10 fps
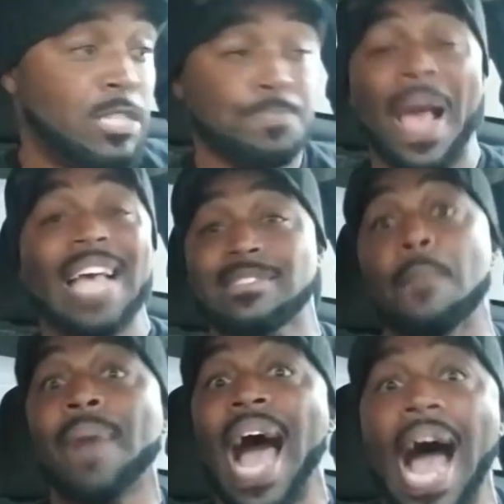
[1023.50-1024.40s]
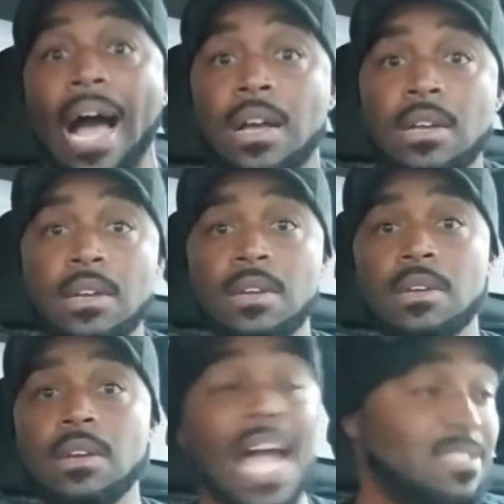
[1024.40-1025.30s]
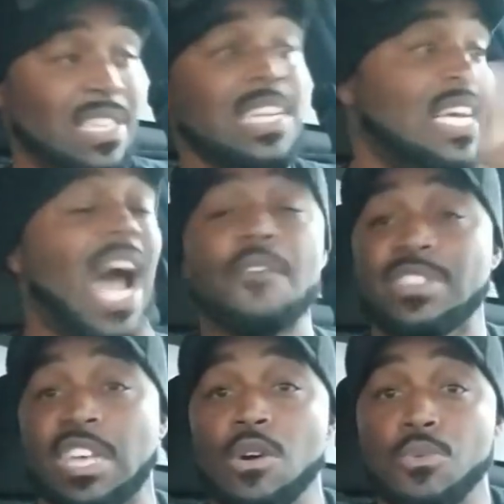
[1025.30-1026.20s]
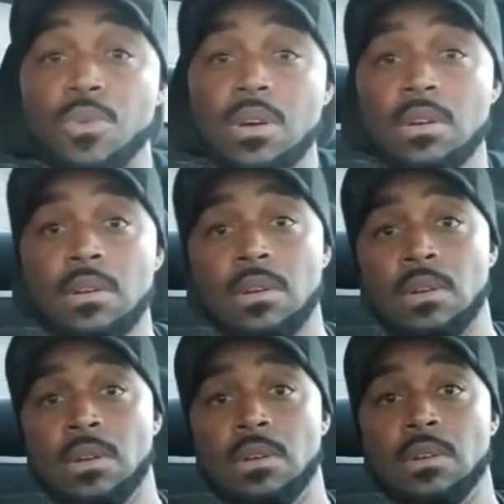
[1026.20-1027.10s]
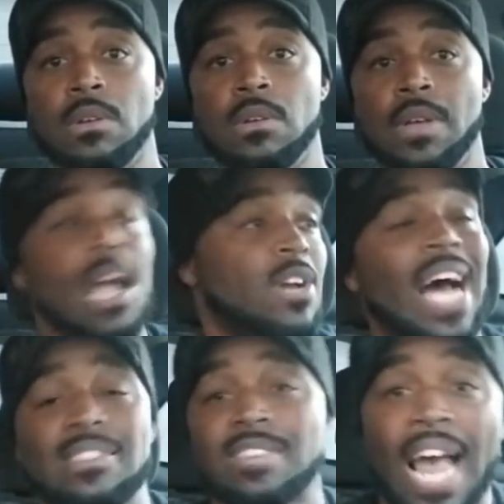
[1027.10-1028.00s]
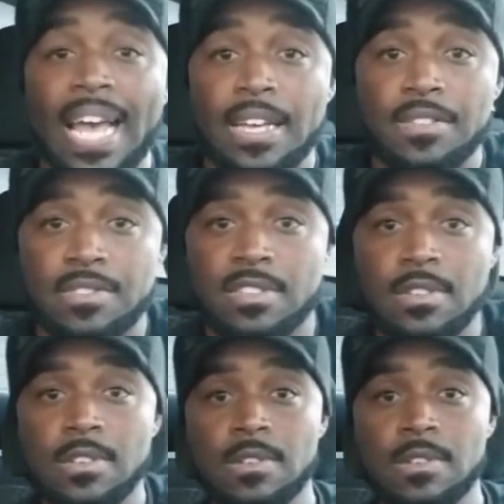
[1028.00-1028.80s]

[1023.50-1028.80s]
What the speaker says: it's passed them by. They still in cover two. They don't know how to change.